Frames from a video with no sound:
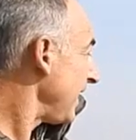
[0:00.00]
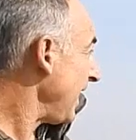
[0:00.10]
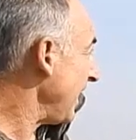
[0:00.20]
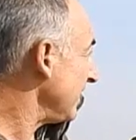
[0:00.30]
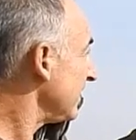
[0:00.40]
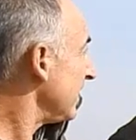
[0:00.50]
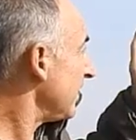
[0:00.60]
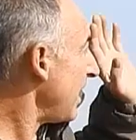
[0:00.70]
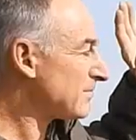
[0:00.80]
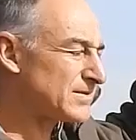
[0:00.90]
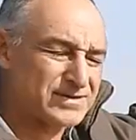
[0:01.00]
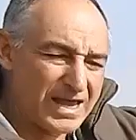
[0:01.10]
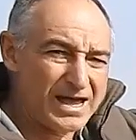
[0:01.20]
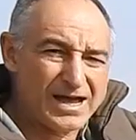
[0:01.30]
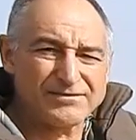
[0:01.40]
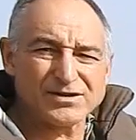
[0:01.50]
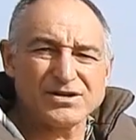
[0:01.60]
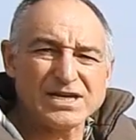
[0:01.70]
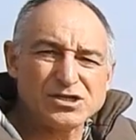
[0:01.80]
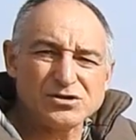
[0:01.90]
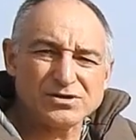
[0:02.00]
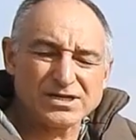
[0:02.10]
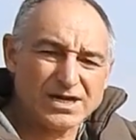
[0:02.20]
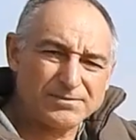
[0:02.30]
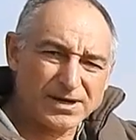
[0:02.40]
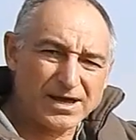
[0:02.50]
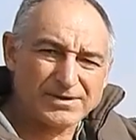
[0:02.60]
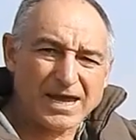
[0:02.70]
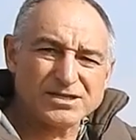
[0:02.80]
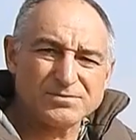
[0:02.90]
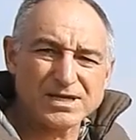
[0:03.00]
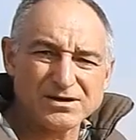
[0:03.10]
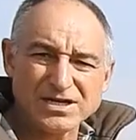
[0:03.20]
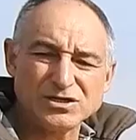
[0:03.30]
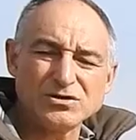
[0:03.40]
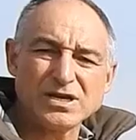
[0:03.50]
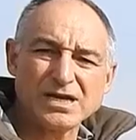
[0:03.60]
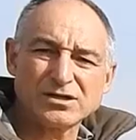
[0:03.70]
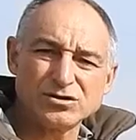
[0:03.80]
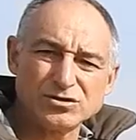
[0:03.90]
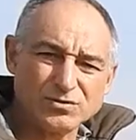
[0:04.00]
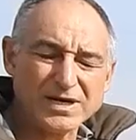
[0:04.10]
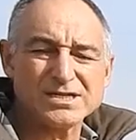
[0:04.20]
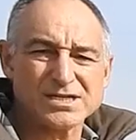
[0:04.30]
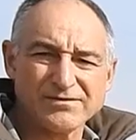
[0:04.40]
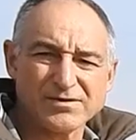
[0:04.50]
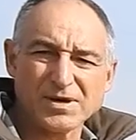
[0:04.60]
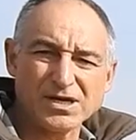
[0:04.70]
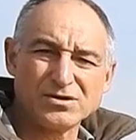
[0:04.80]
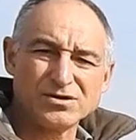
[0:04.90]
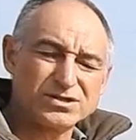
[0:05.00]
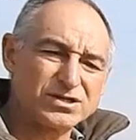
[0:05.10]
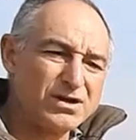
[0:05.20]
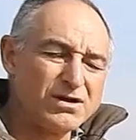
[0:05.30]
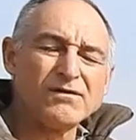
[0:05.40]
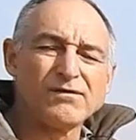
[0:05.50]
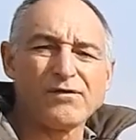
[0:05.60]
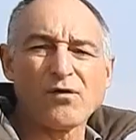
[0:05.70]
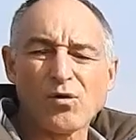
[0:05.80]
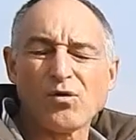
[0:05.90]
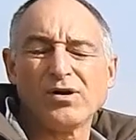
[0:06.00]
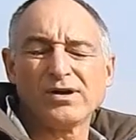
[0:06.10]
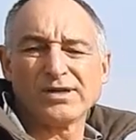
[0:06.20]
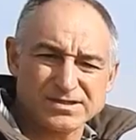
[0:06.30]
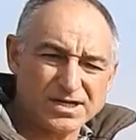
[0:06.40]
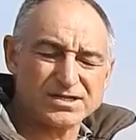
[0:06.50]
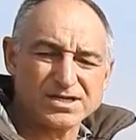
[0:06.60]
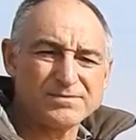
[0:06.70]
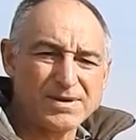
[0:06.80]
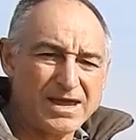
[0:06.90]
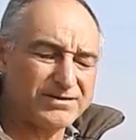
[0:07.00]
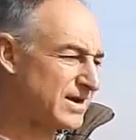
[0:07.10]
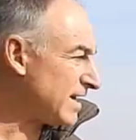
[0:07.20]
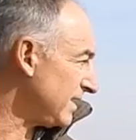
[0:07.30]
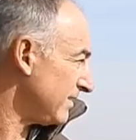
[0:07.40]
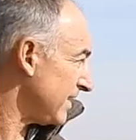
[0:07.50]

And I haven't retuned it yet, but I'm going to be retuning it to 27 megahertz for citizen band radio.